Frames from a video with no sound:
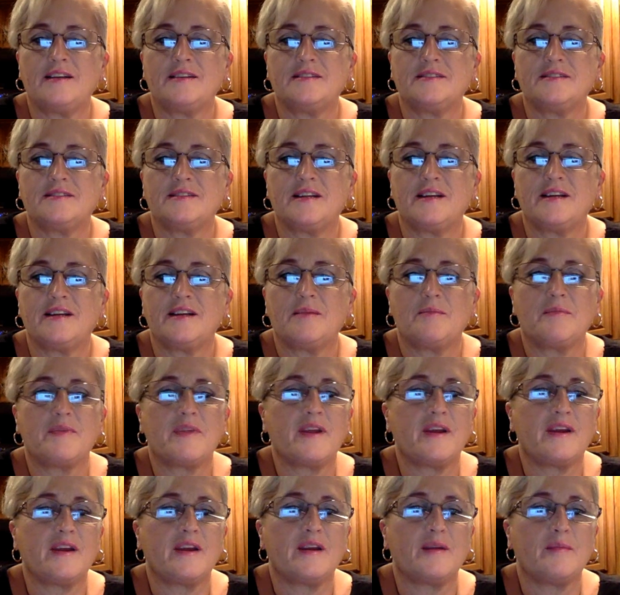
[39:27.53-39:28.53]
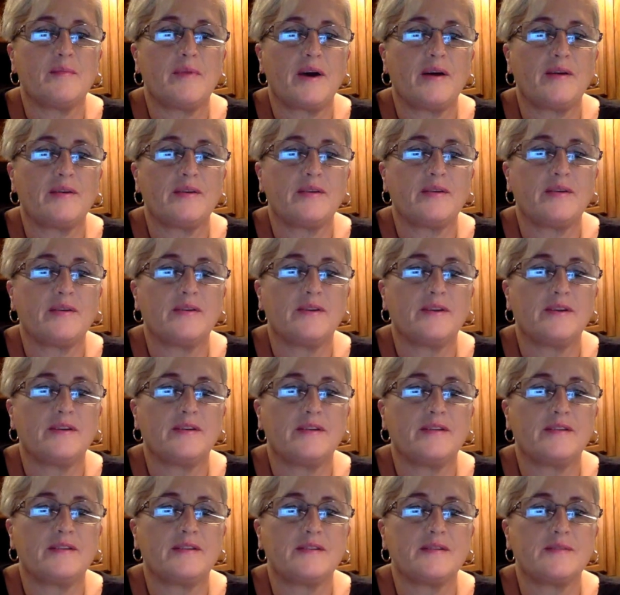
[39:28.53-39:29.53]
And then I'm thinking about doing
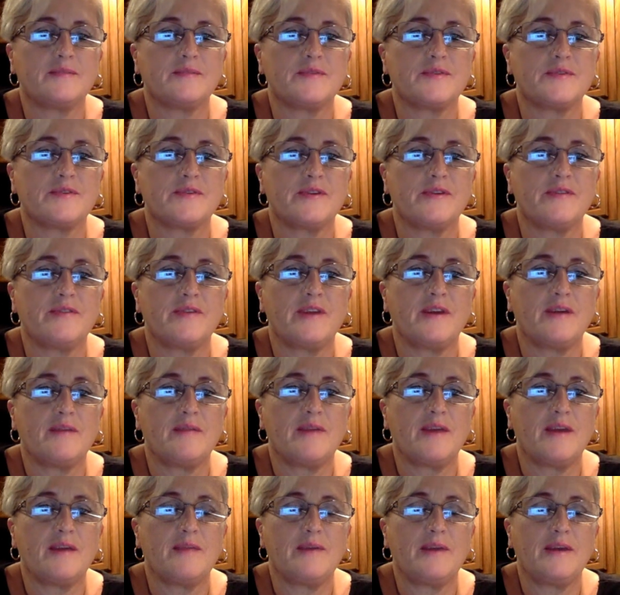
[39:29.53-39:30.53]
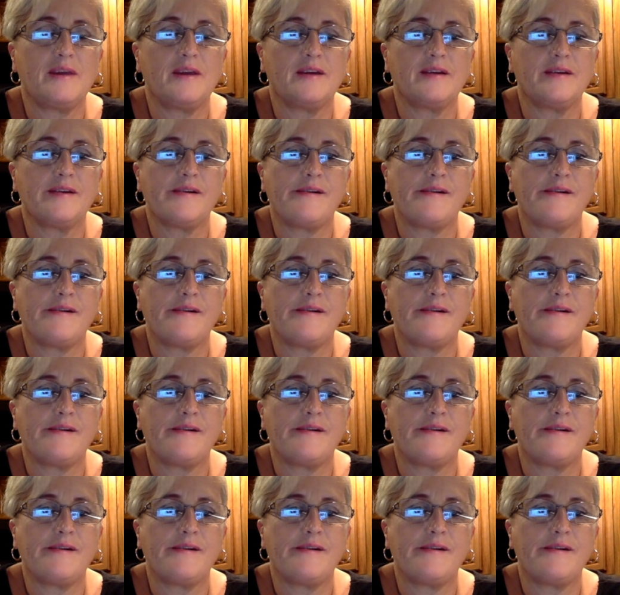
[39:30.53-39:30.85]
some trivia maybe.